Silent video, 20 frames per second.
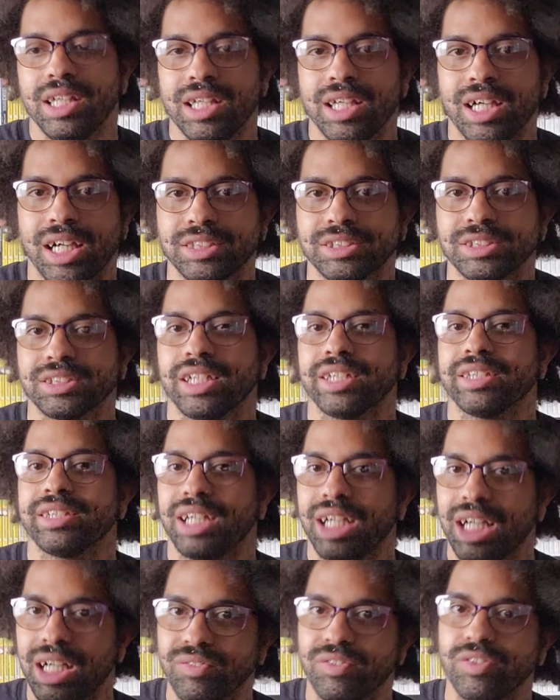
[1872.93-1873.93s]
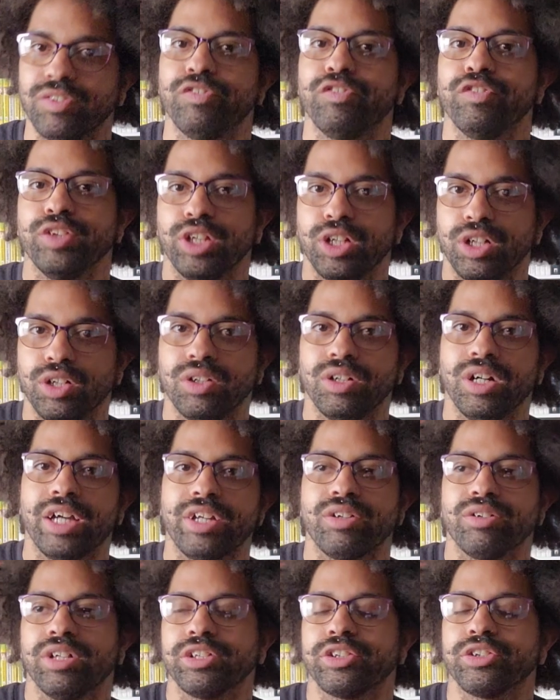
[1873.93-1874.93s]
I just like to have a flow. I
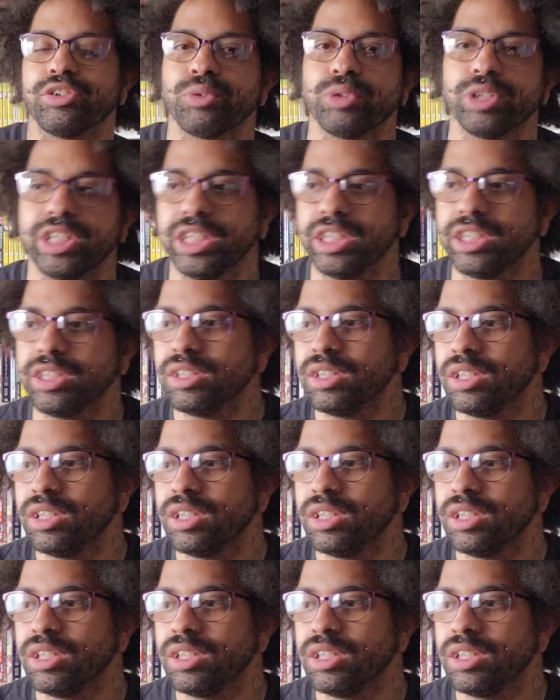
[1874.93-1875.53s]
don't like to read